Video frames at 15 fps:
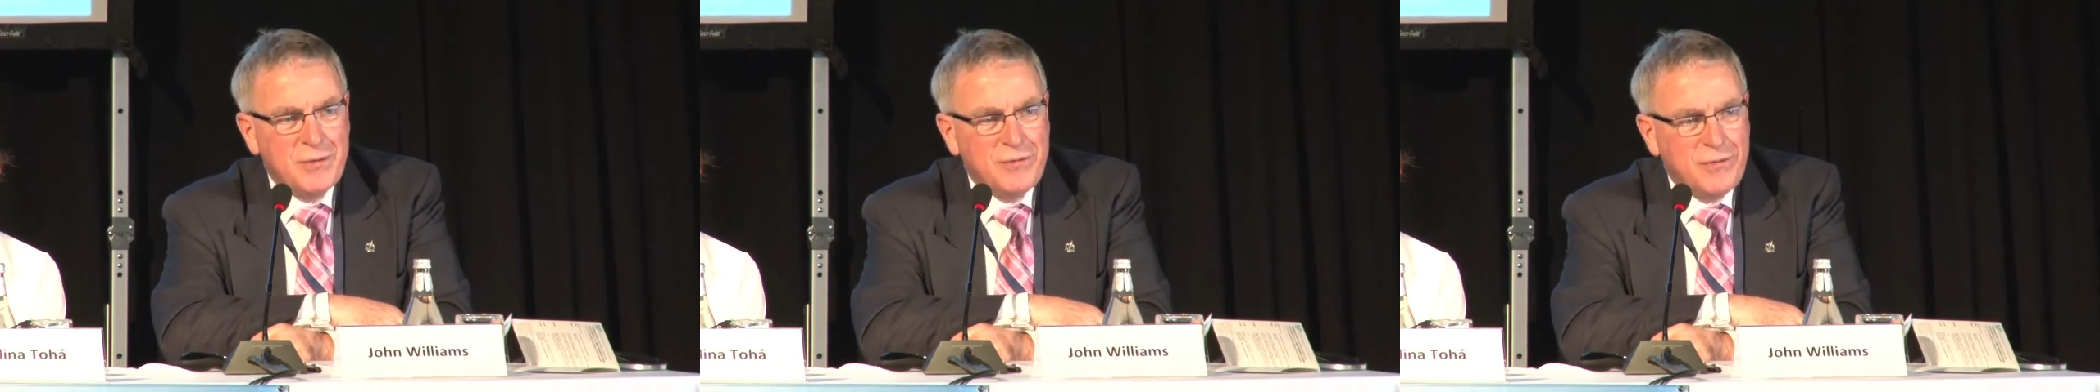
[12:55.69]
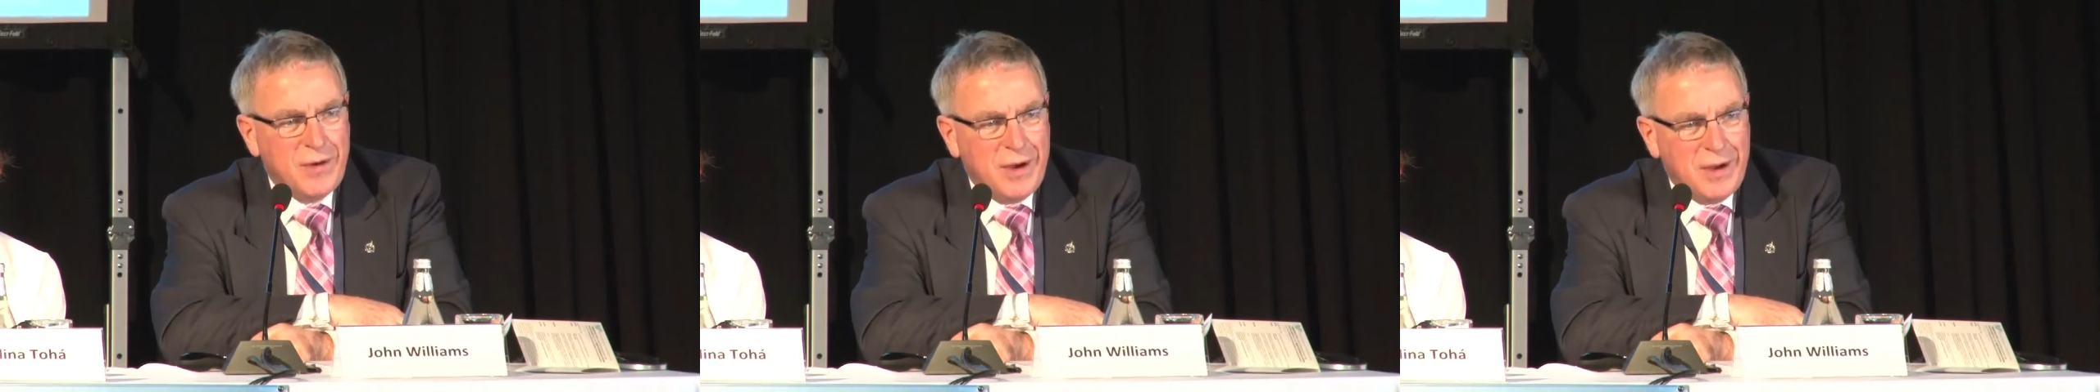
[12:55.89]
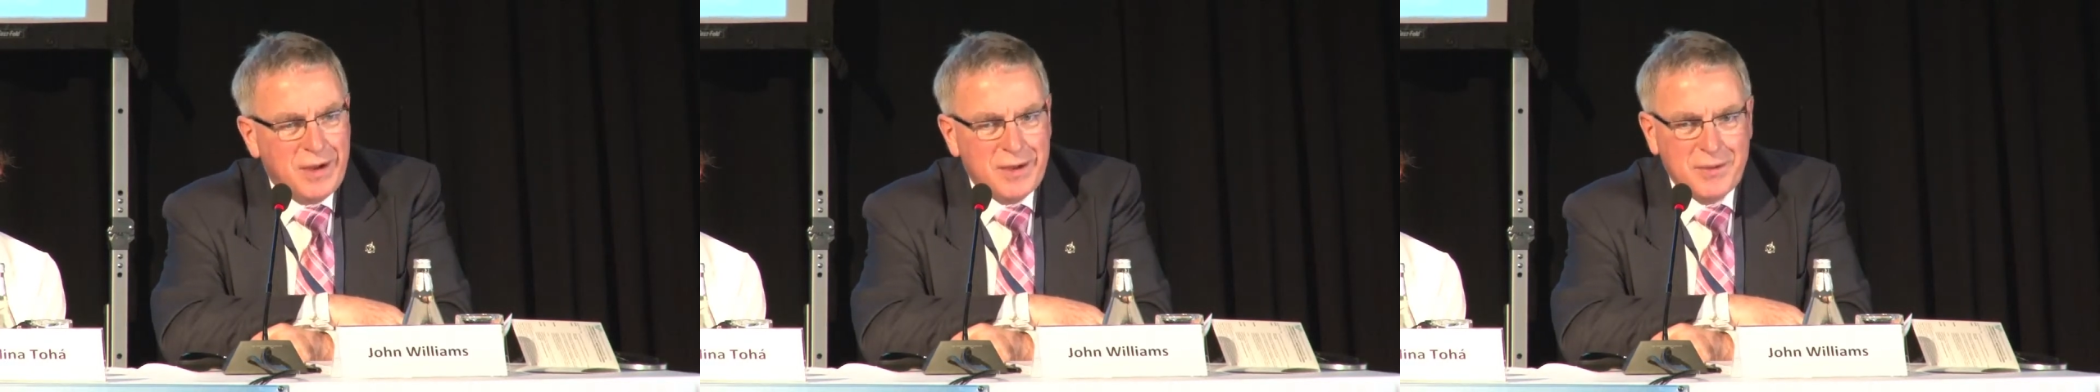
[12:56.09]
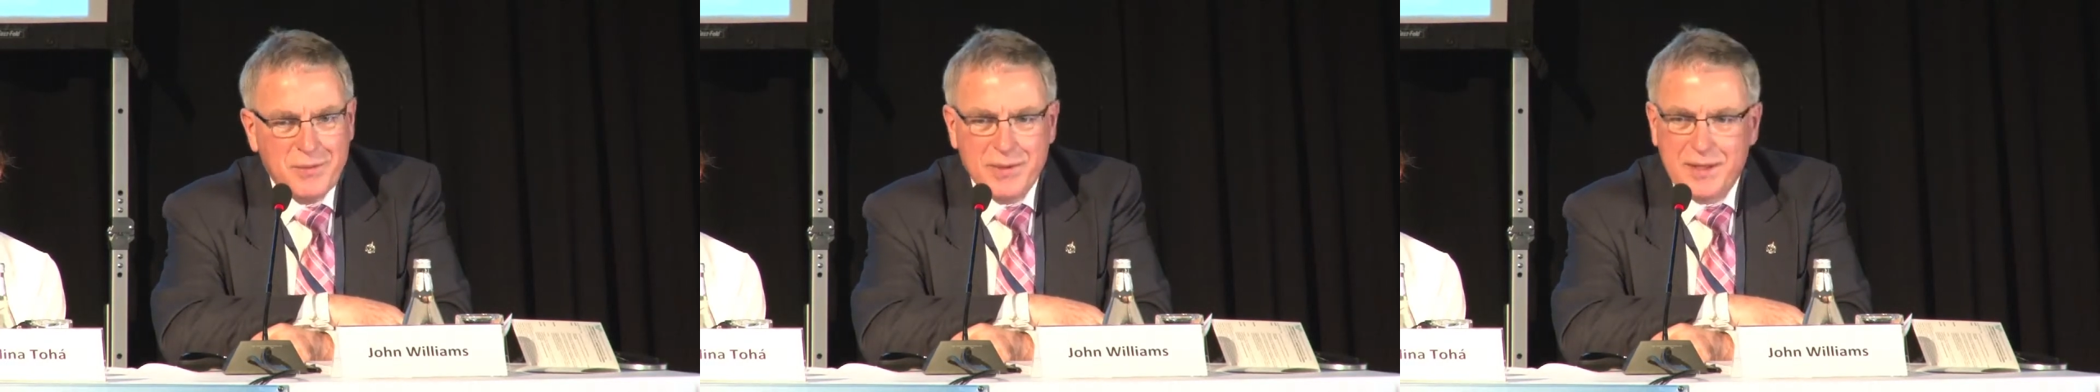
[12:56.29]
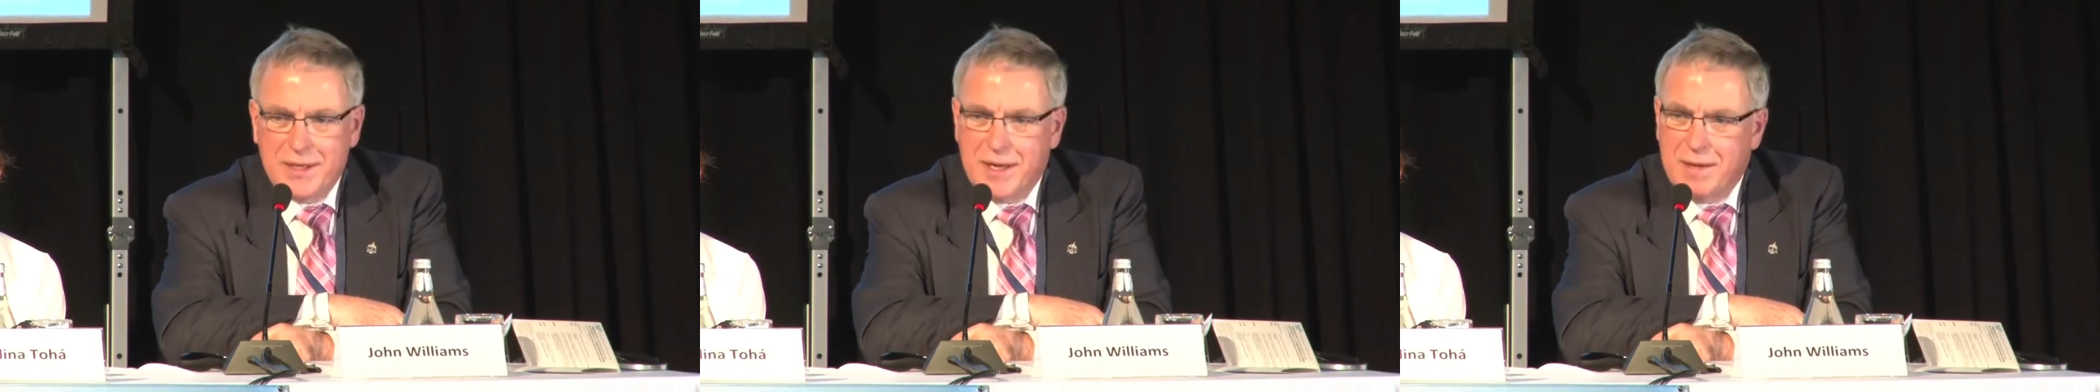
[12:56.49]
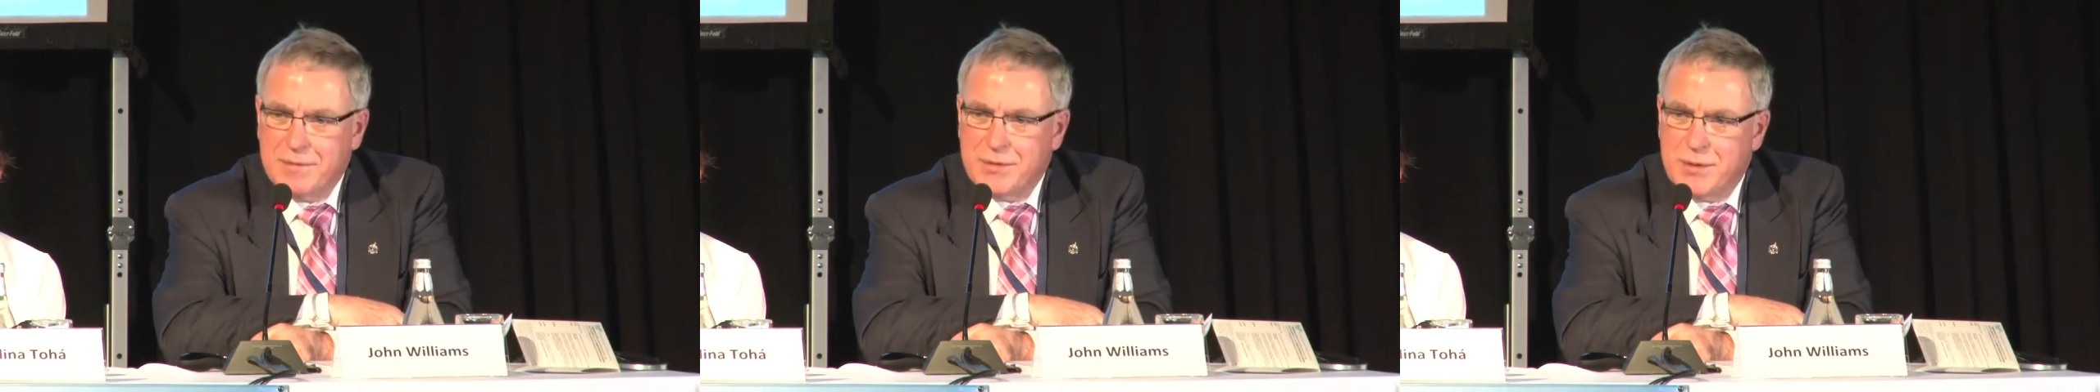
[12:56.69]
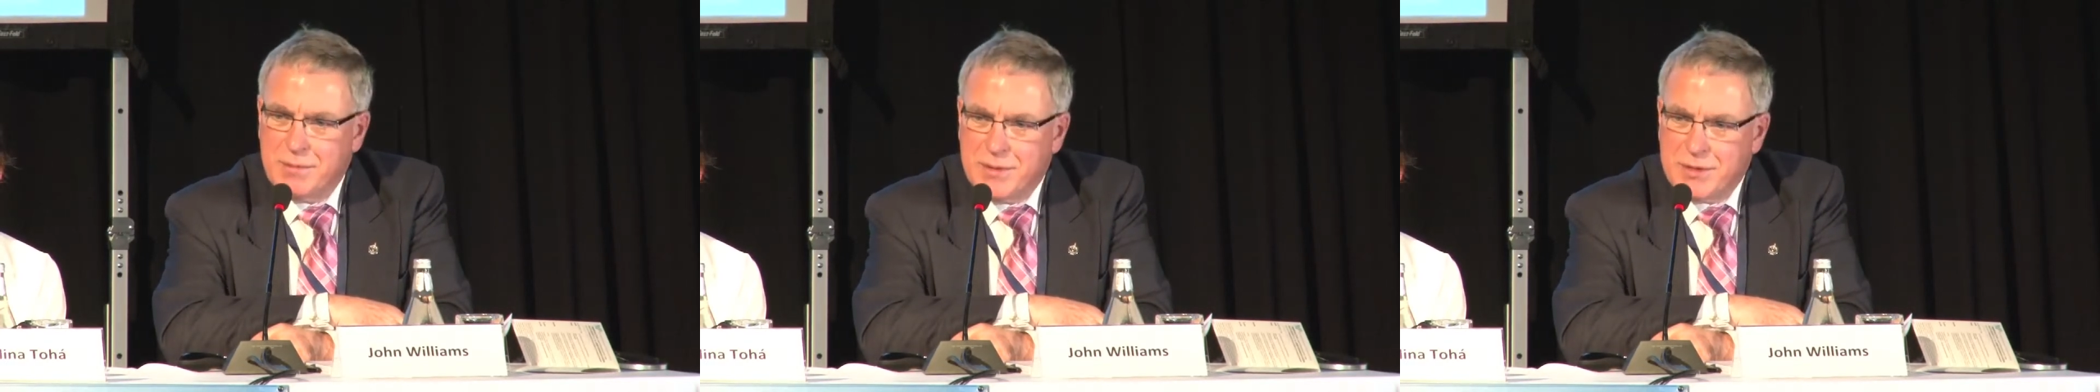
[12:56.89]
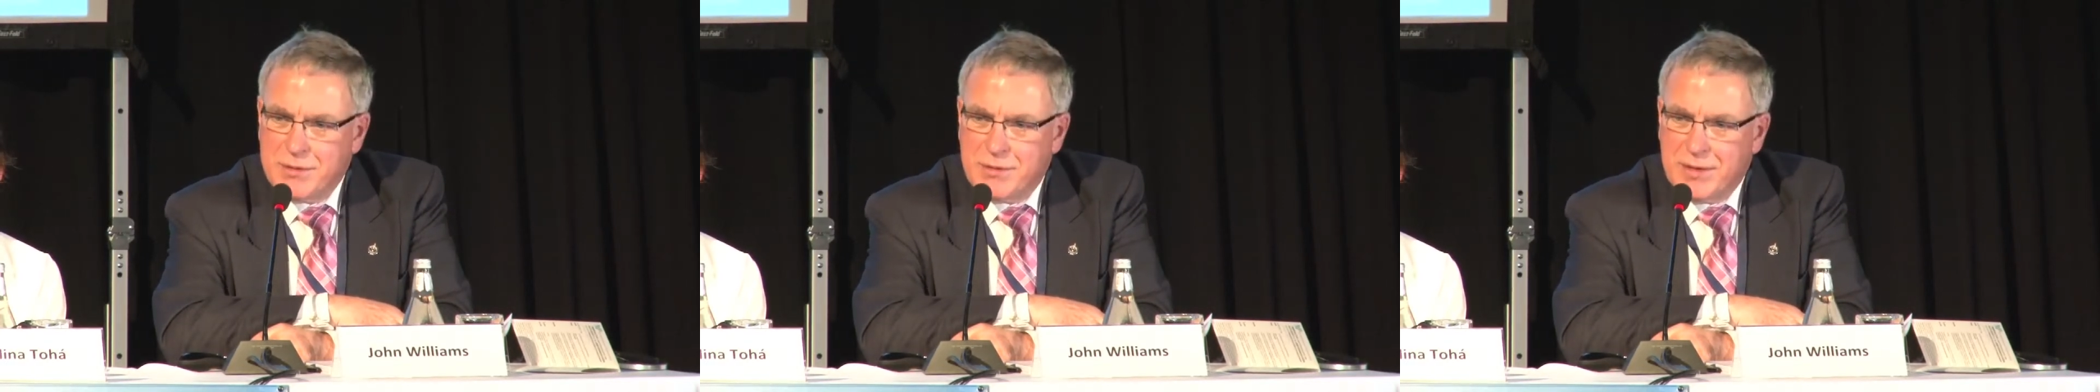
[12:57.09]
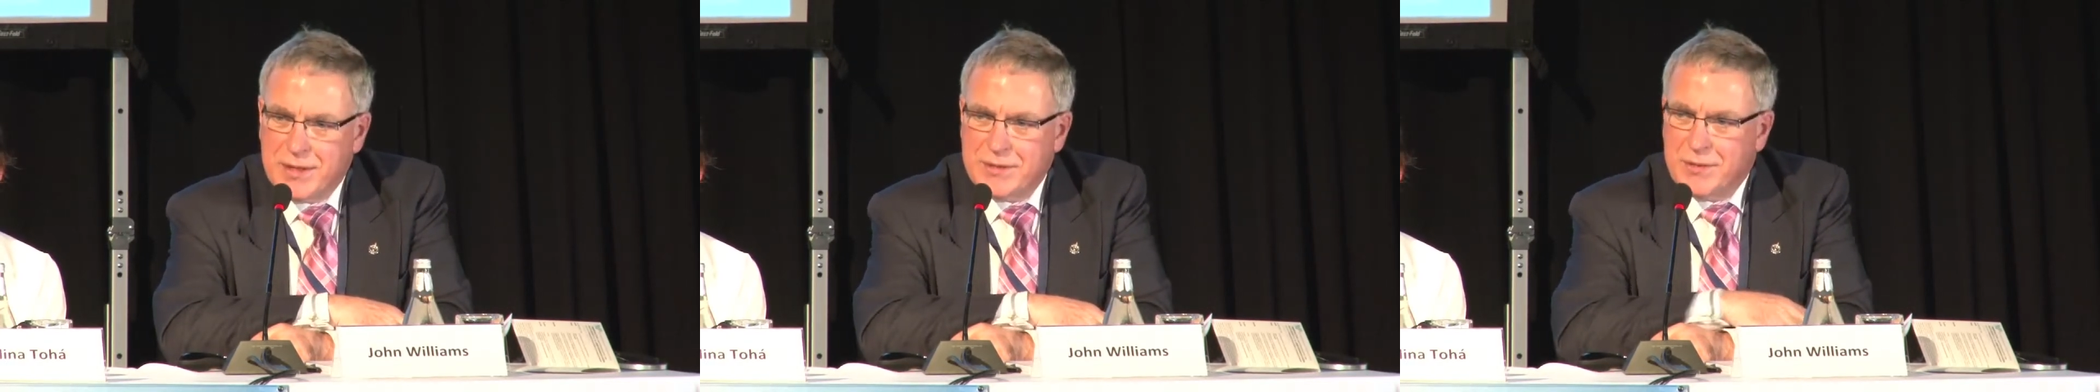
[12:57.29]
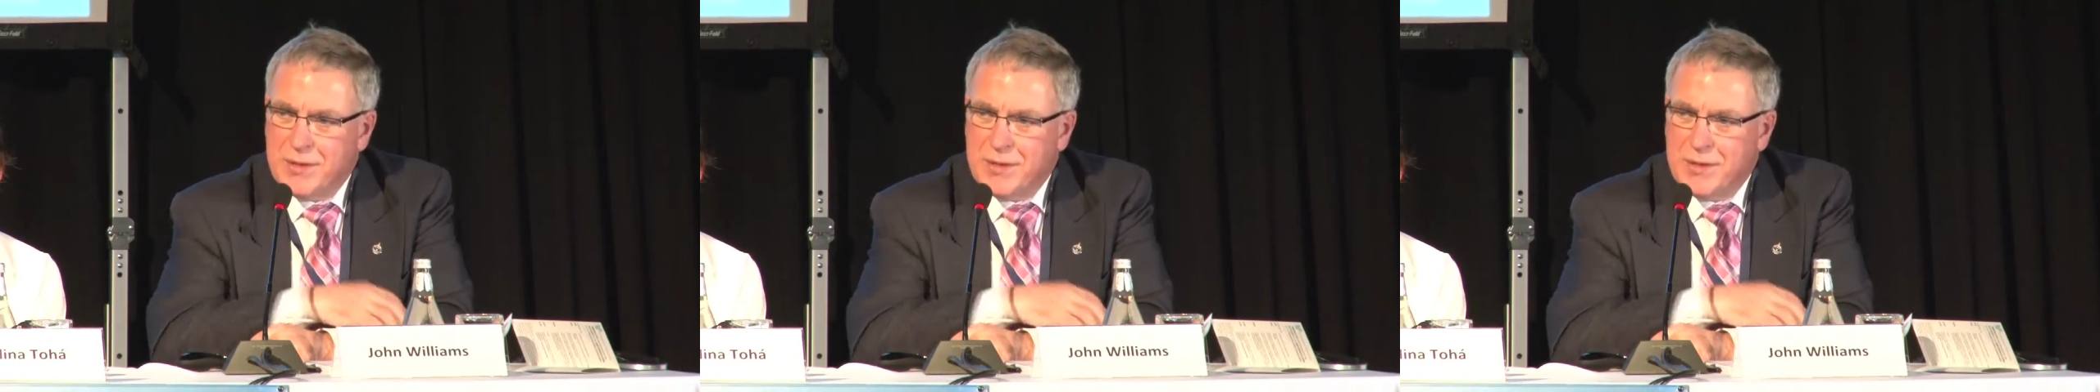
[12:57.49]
fall when it comes to mistrust.